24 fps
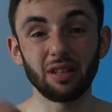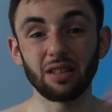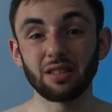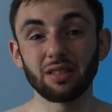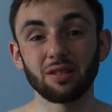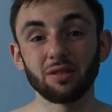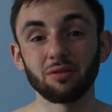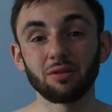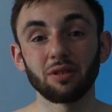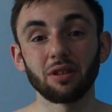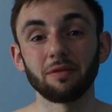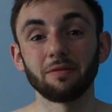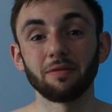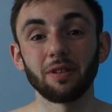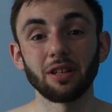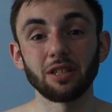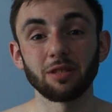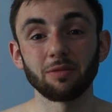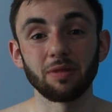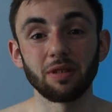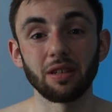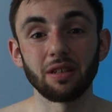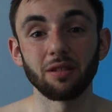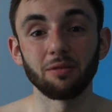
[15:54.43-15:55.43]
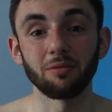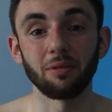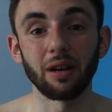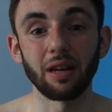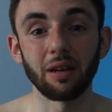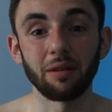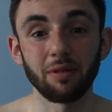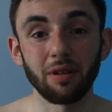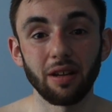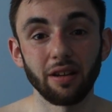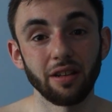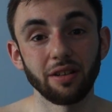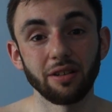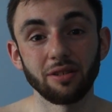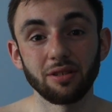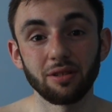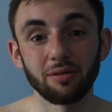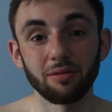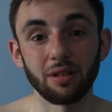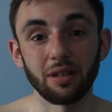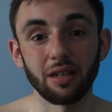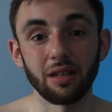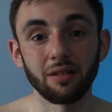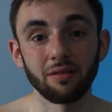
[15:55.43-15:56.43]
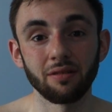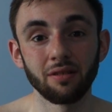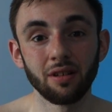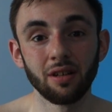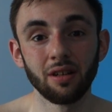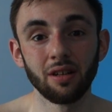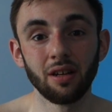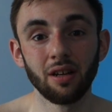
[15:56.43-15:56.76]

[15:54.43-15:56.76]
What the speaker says: It's not going to fuss me either way. I'm kind of used to it now.